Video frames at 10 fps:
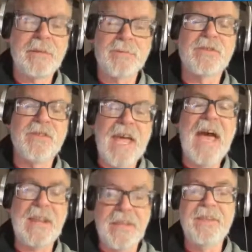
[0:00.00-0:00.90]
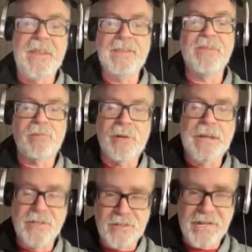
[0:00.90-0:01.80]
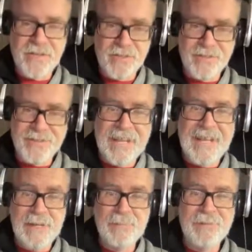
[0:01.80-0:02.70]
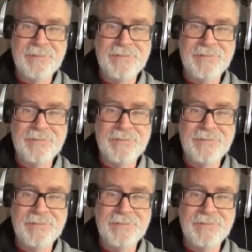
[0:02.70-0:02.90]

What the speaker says: That was the dad in the re-education camp.